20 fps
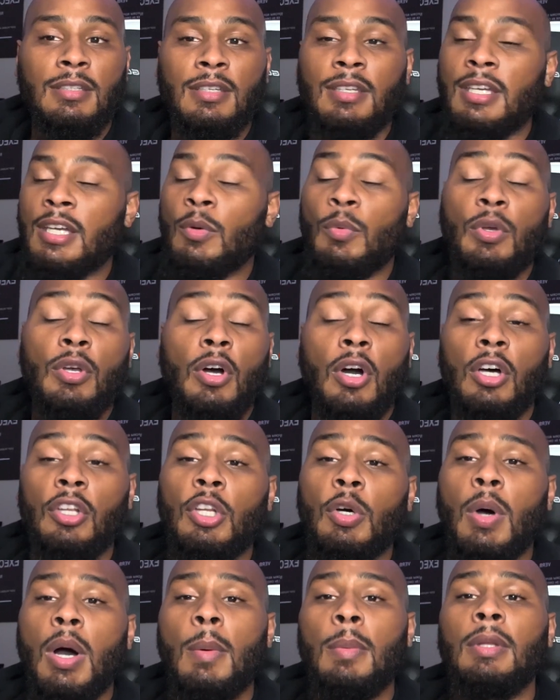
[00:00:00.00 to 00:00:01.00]
And we all
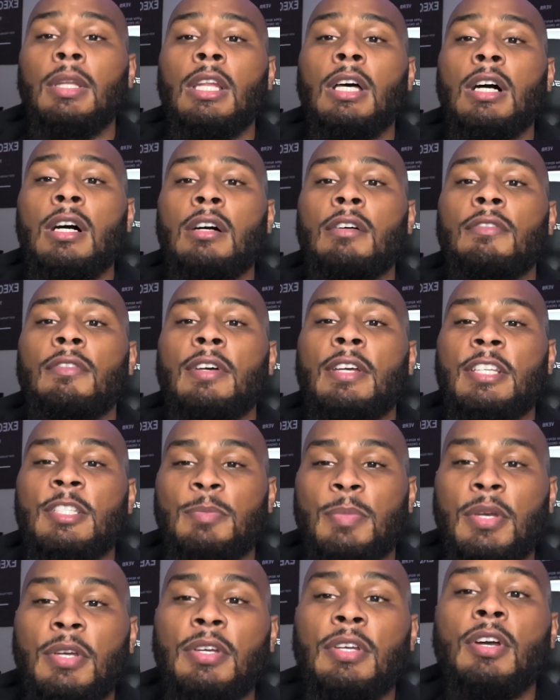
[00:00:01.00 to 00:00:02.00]
know why we love
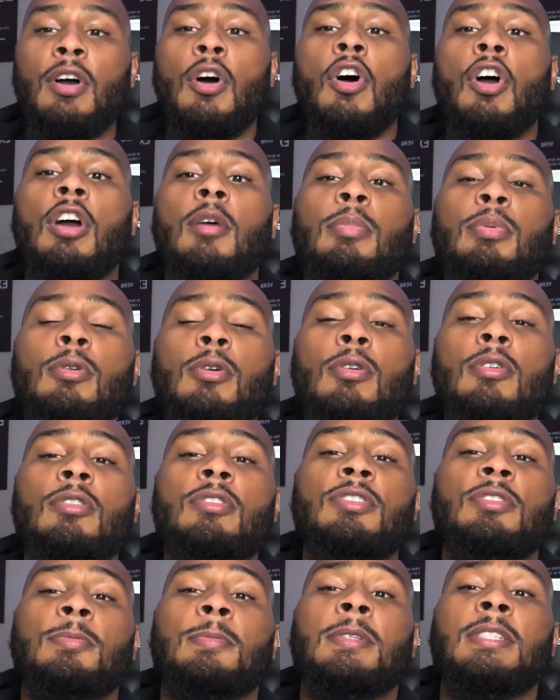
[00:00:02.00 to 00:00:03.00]
Experian hard
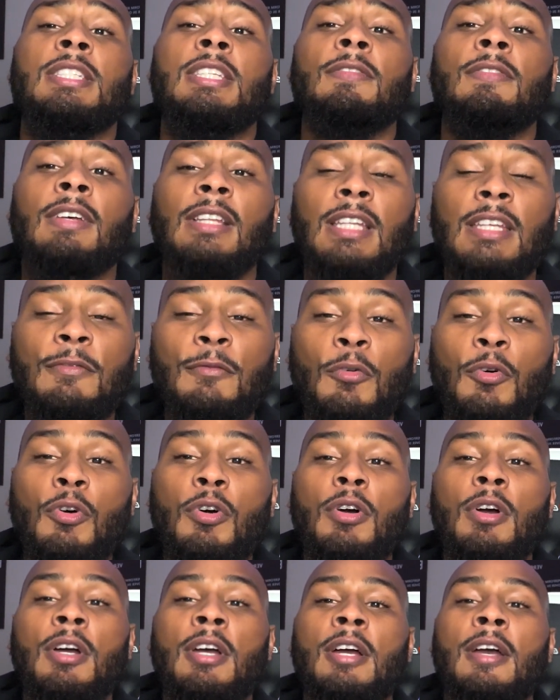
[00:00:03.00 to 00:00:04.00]
pulls, specifically
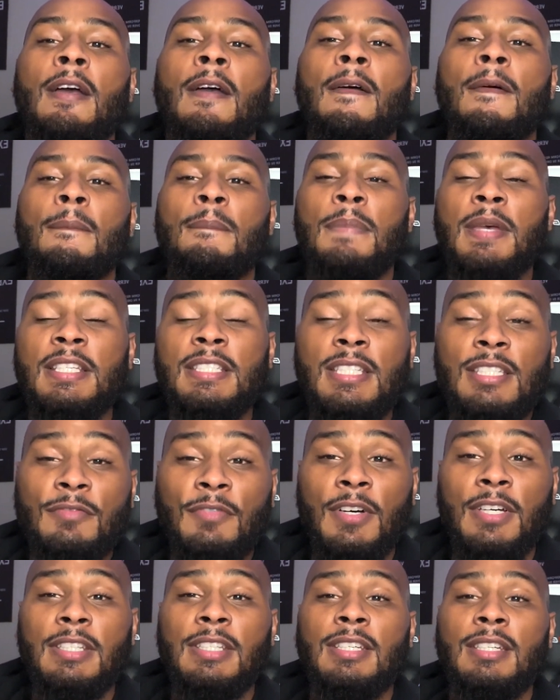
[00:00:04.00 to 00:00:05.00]
for business
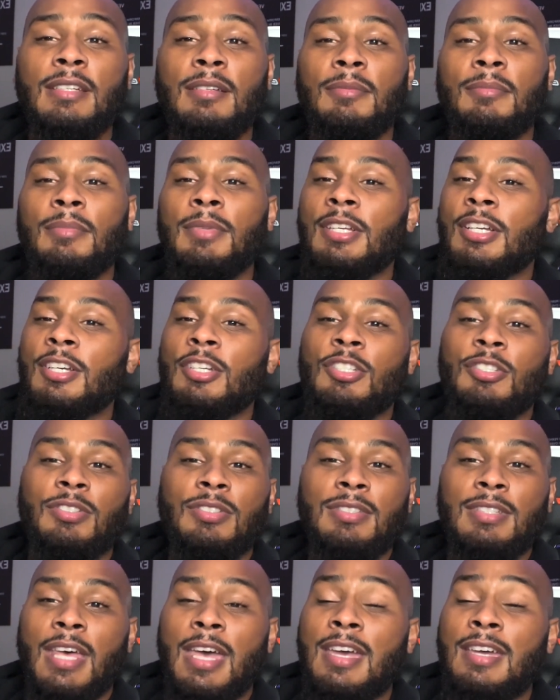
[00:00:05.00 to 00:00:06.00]
funding,
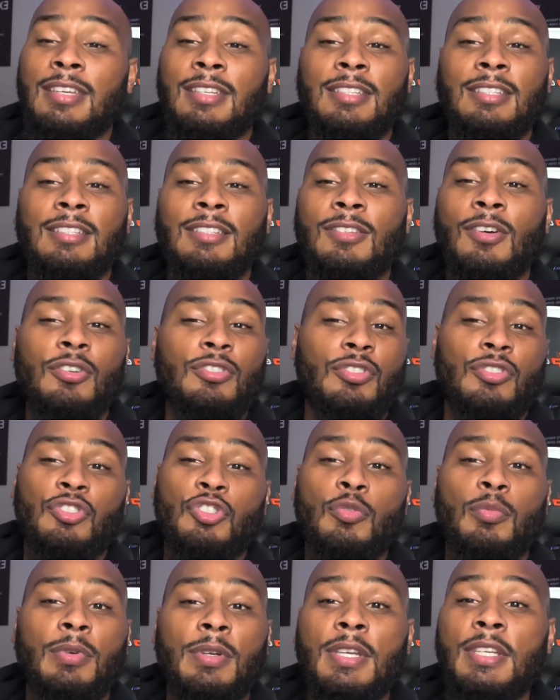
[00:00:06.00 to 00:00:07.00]
because, hey, those are
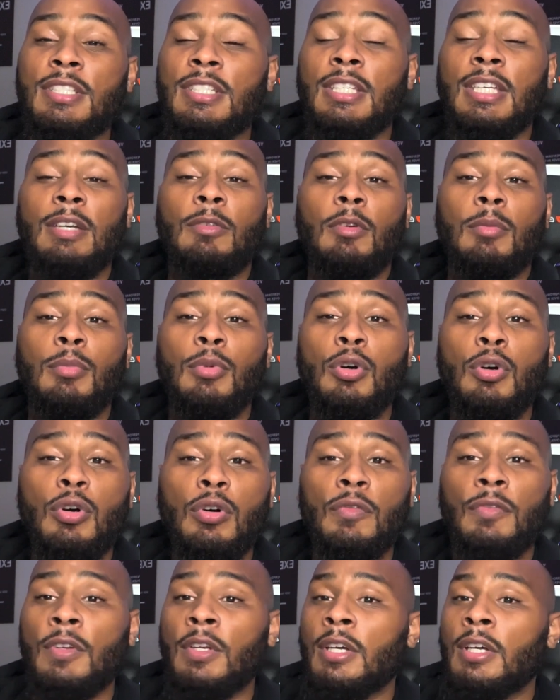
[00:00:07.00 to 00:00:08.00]
super easy to get
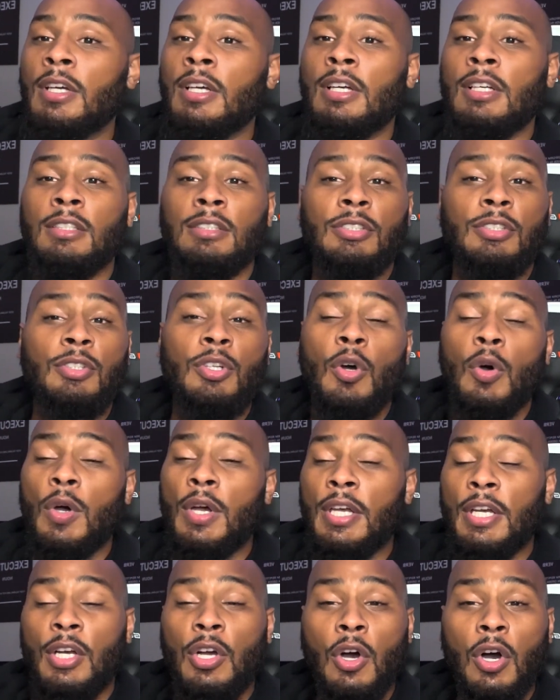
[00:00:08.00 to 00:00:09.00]
removed. You can go
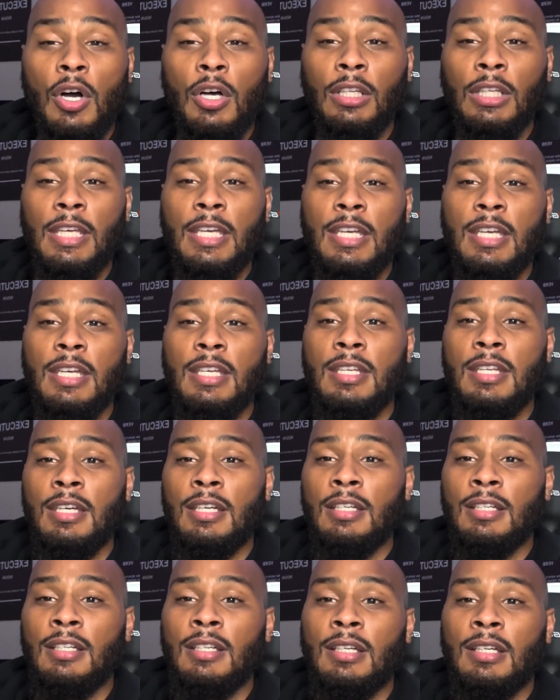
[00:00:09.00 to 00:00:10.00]
ahead and call in.
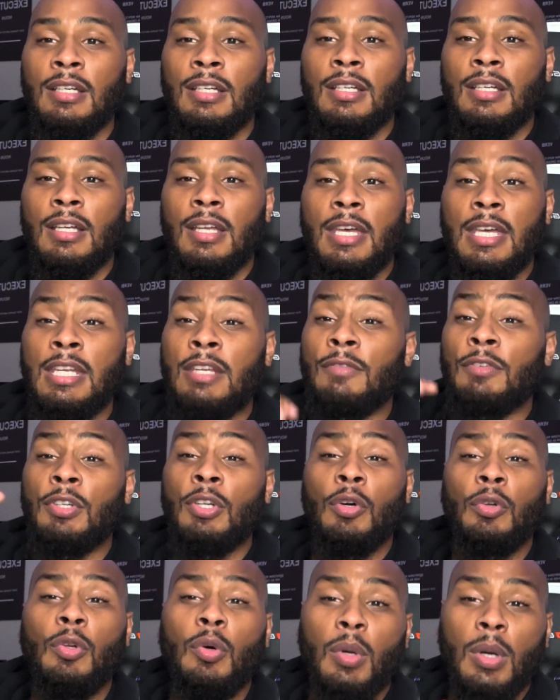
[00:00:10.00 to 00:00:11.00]
And if you
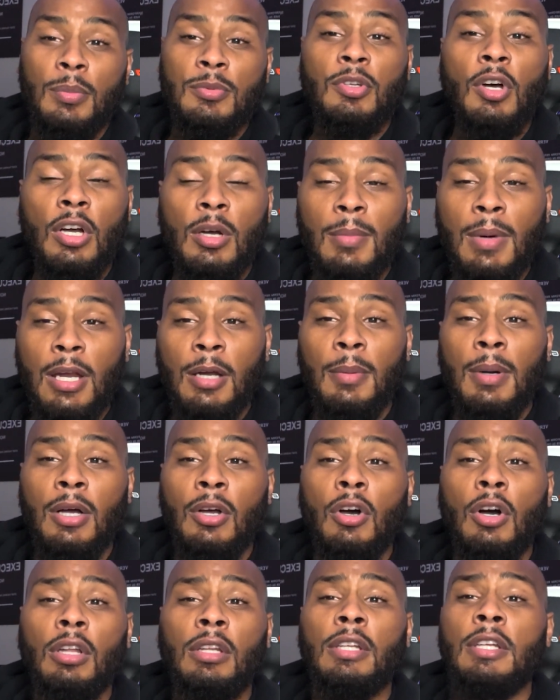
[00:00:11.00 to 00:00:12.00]
don't know what I'm talking about
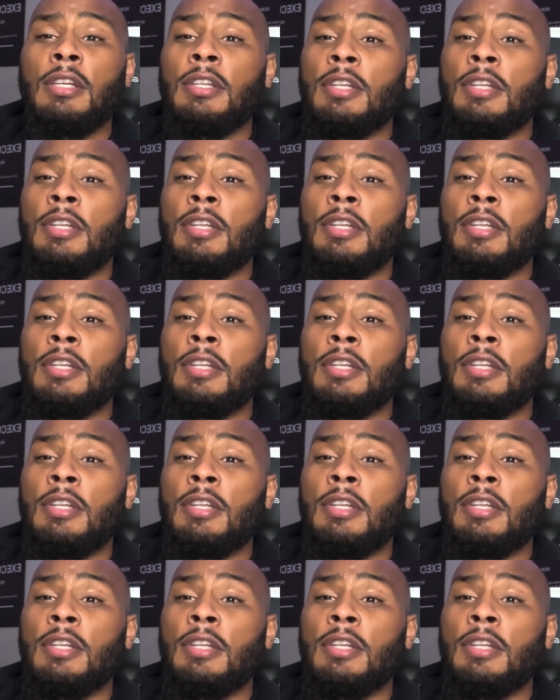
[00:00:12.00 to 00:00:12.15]
calling in,